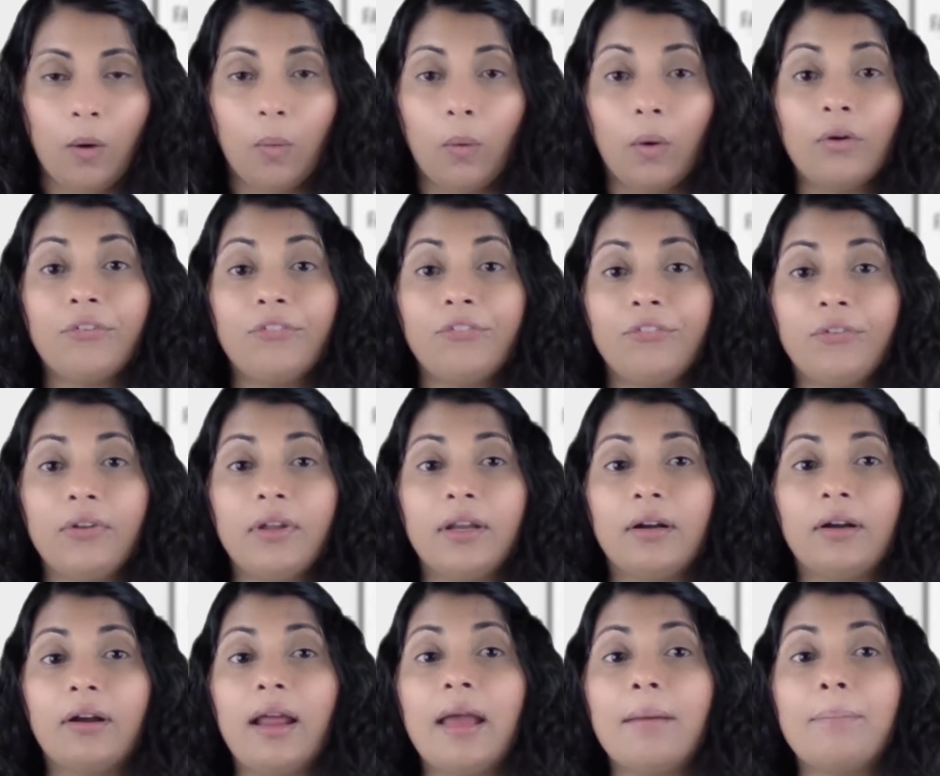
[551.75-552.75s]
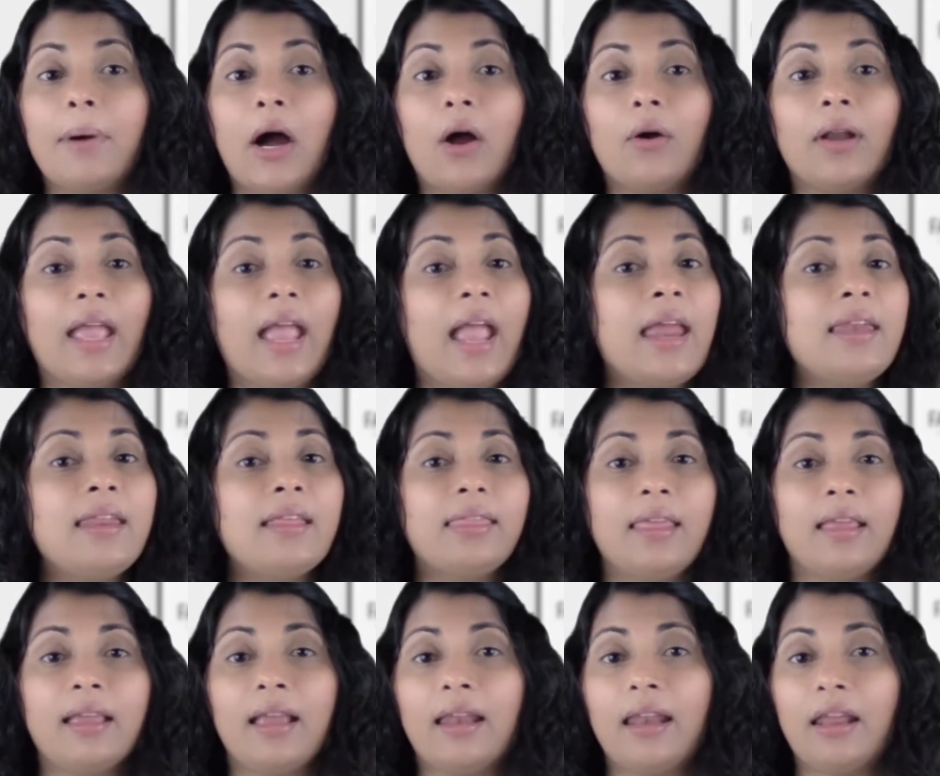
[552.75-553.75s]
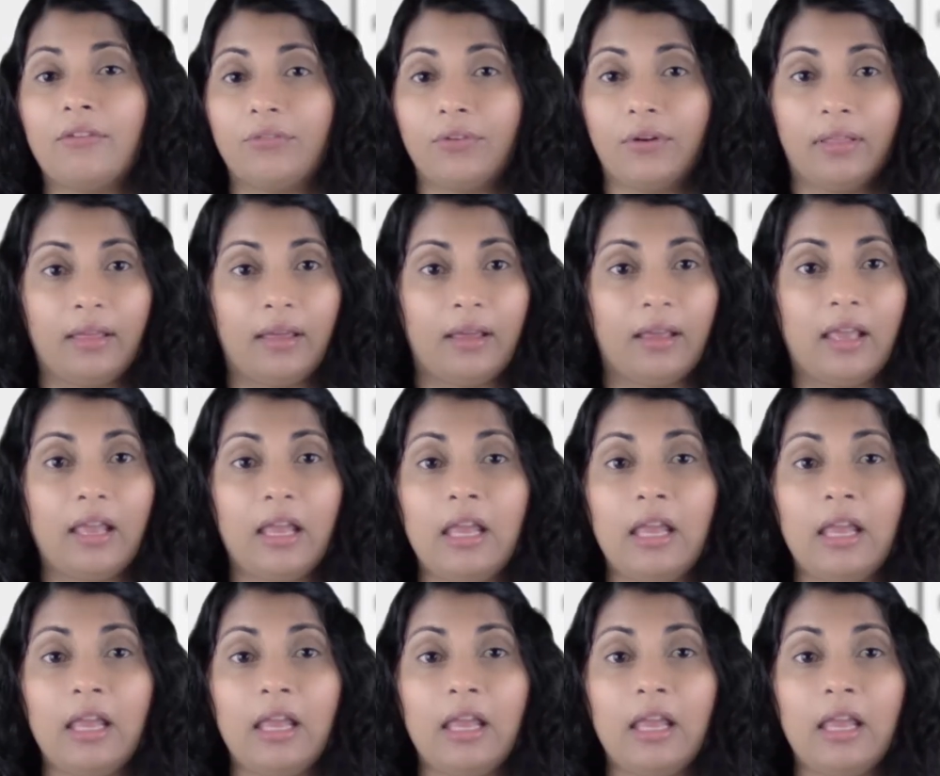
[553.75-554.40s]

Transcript: or fear about anything and everything,